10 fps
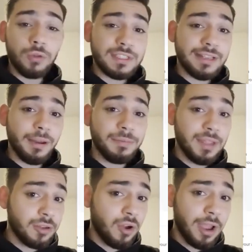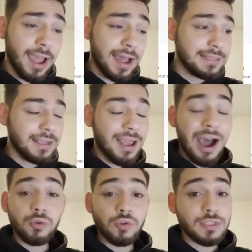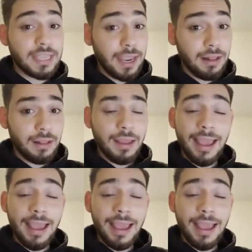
to set up TikTok ads, how to scale,